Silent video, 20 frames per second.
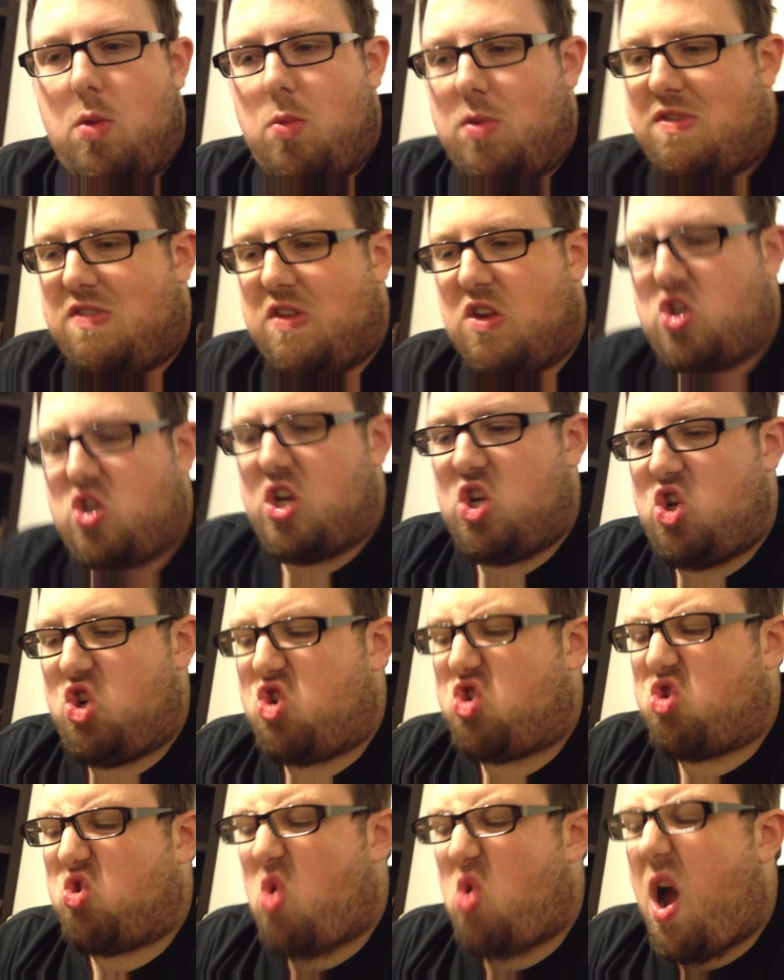It was such a
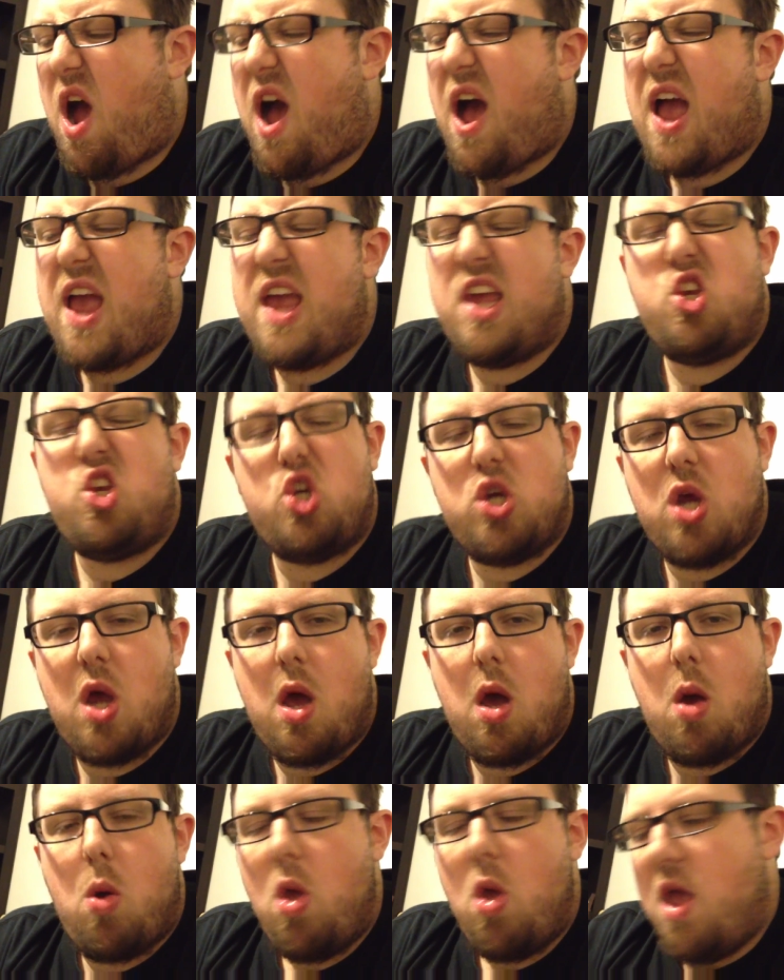dry
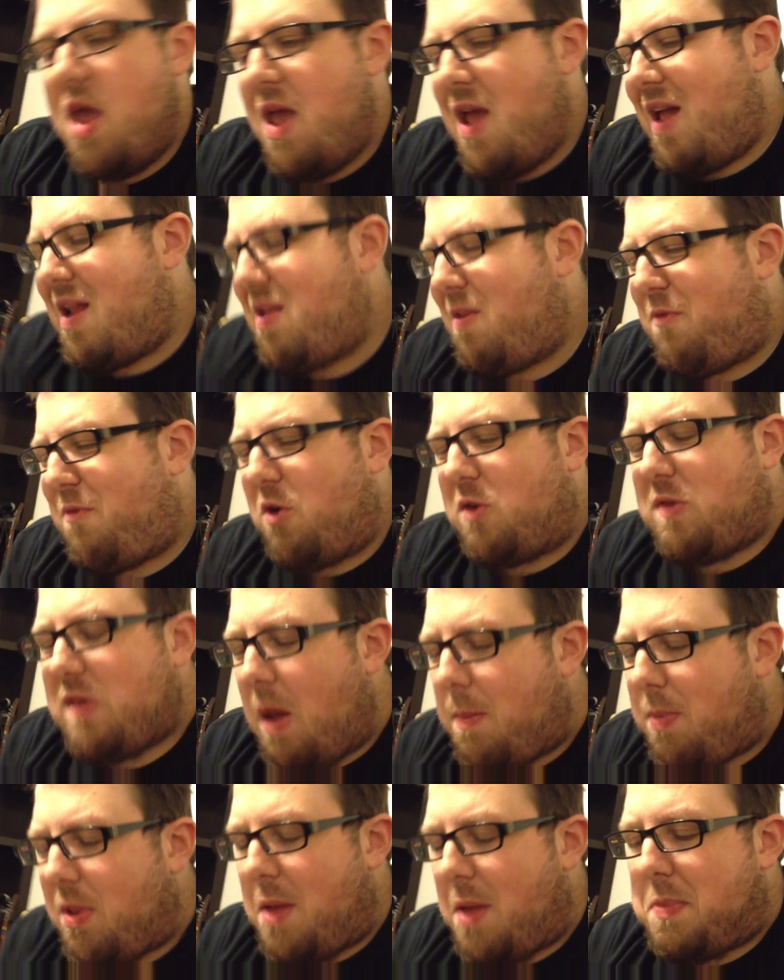show, and the first
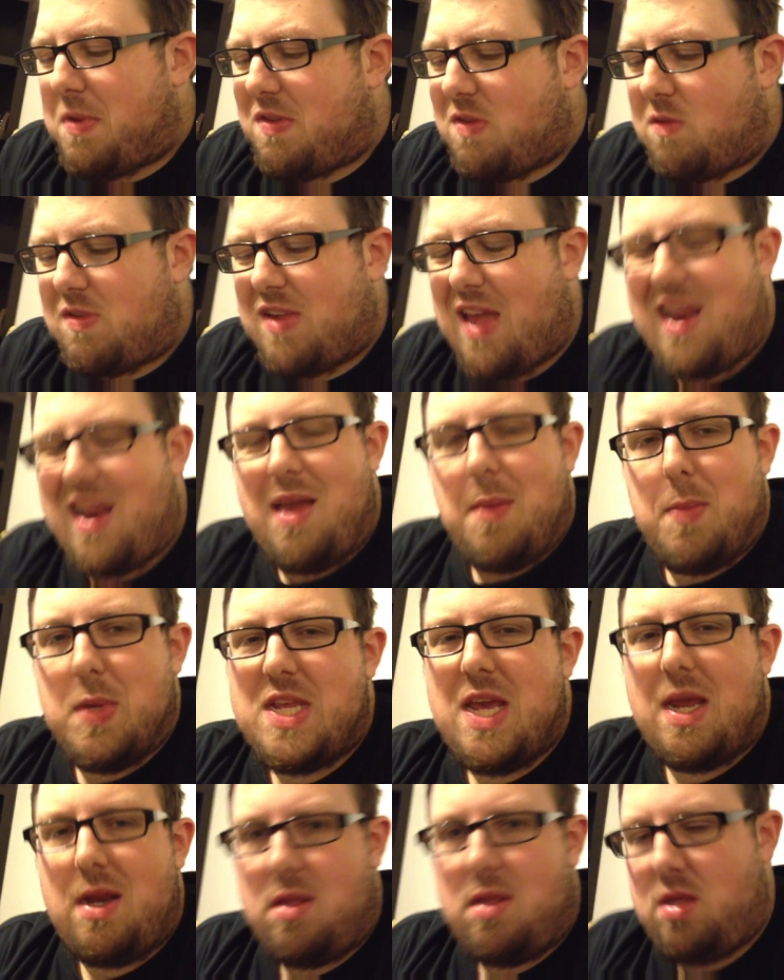couple episodes kind of
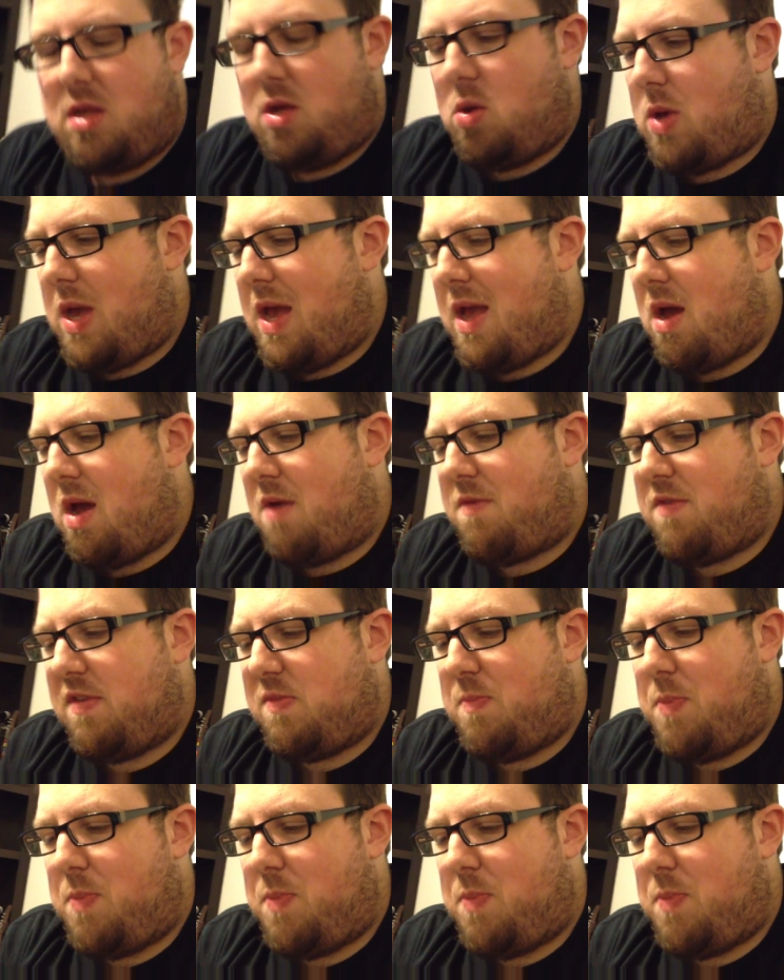imitated the UK Office,